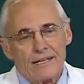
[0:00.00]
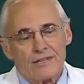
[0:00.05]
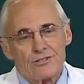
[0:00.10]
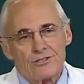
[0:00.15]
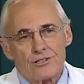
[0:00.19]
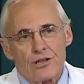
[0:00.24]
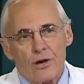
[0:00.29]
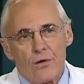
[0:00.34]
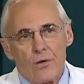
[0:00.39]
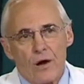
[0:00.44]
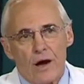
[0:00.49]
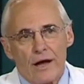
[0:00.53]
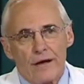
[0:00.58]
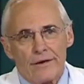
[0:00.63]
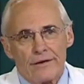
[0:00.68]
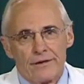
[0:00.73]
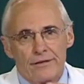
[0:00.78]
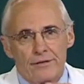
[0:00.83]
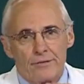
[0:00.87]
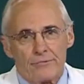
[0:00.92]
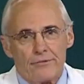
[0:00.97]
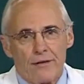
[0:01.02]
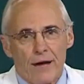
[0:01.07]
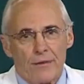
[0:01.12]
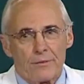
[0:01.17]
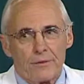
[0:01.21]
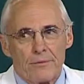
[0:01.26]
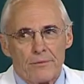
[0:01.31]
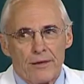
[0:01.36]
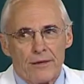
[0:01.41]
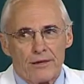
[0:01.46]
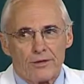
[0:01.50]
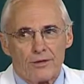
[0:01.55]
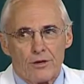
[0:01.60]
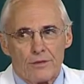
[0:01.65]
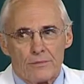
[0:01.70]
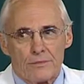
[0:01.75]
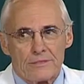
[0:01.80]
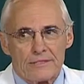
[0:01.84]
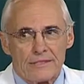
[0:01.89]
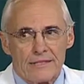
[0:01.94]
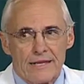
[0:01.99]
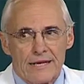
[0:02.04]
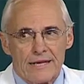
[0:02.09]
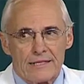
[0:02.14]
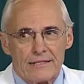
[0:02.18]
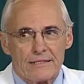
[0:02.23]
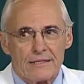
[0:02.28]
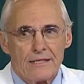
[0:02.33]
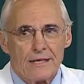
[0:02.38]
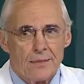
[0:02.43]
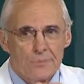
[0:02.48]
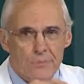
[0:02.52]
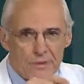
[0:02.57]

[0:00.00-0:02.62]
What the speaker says: and so on, you'd probably make no mistakes.